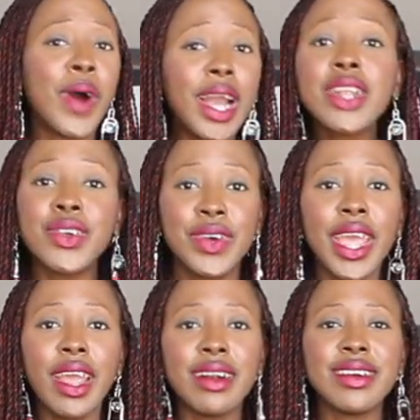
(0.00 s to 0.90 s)
Why do you
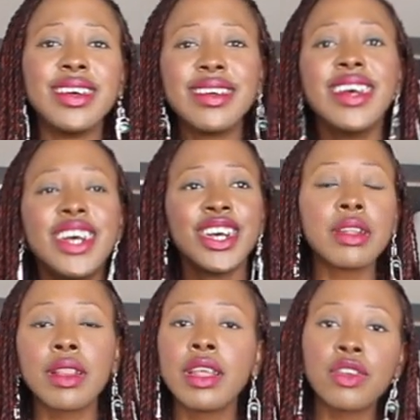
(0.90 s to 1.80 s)
care?
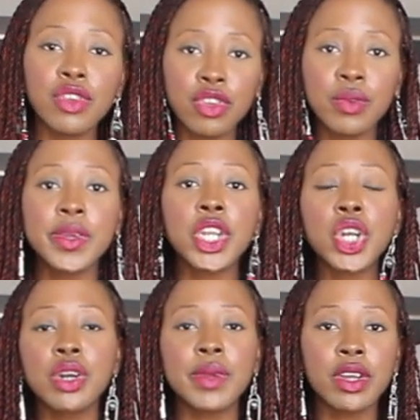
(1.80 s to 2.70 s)
Underneath, just to be
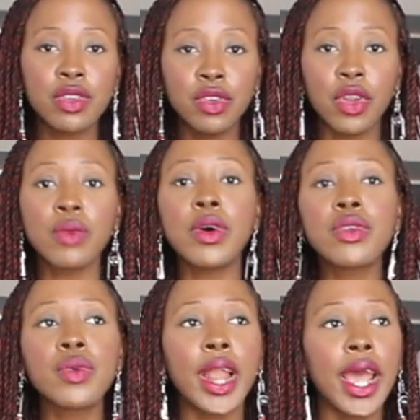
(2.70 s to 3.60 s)
sure, because you don't
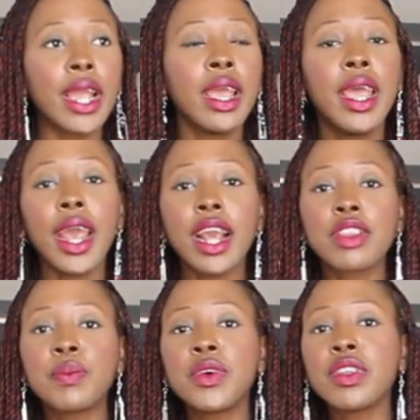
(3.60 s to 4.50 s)
want to like
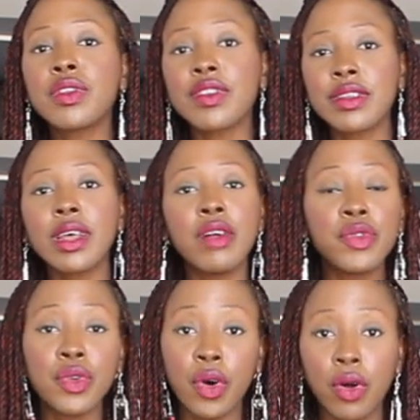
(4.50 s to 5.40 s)
expose
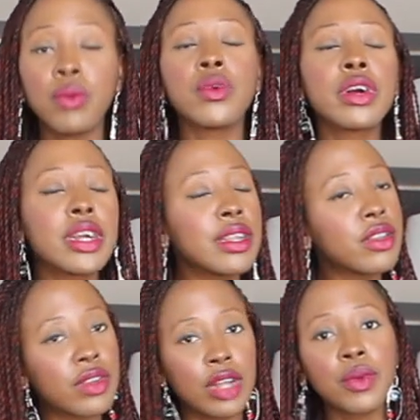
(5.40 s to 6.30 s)
yourself to the whole world.
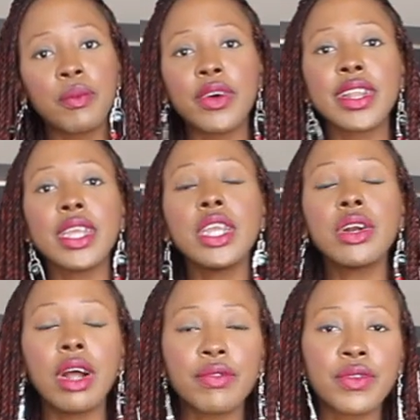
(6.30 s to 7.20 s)
It's not the point
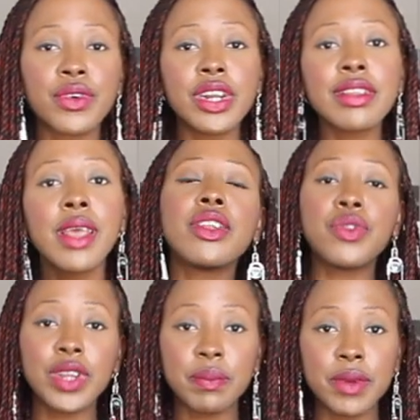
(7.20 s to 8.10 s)
here, of course. Slit
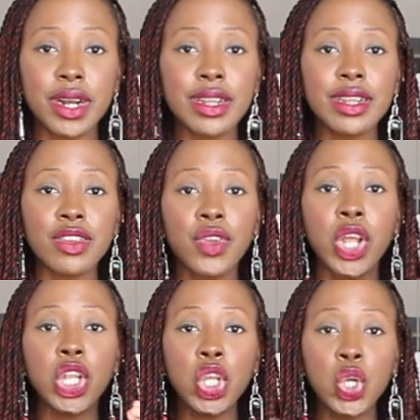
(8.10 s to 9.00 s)
treatment is
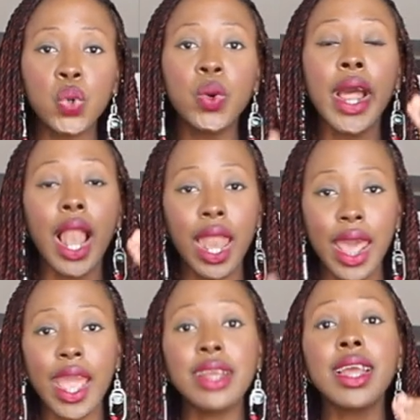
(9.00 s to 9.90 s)
the new
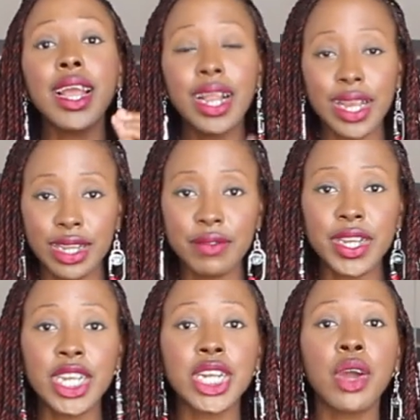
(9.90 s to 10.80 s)
leg
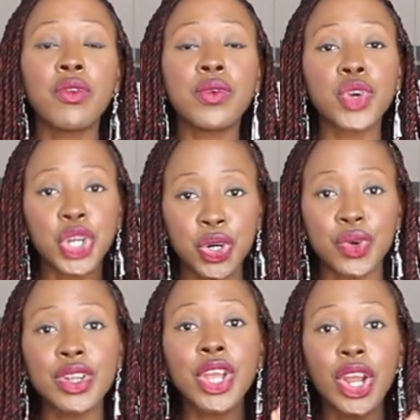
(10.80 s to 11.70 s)
cleavage for
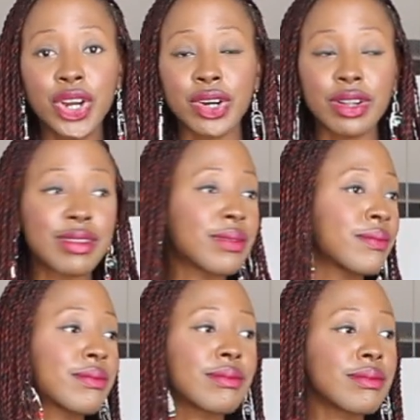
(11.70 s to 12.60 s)
short girls.
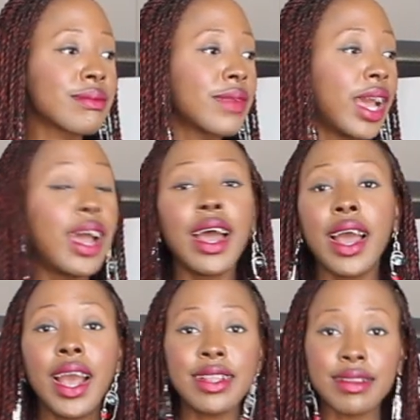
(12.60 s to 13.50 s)

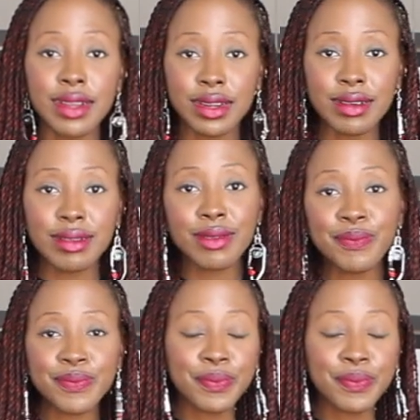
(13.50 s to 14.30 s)
I said it.